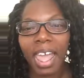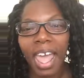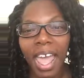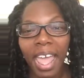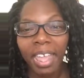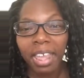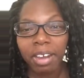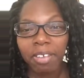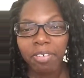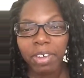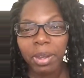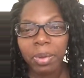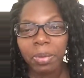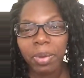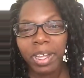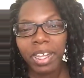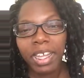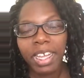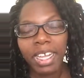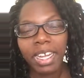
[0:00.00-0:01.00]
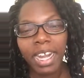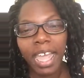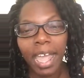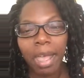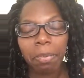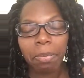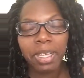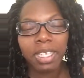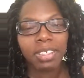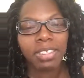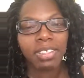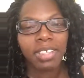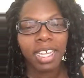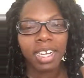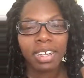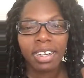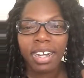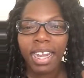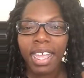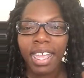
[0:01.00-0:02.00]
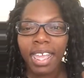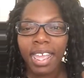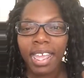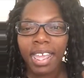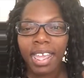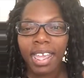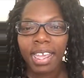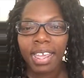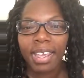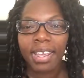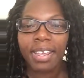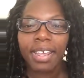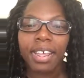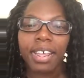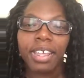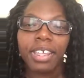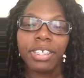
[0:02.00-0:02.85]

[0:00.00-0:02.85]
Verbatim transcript: Hi everyone, happy Sunday.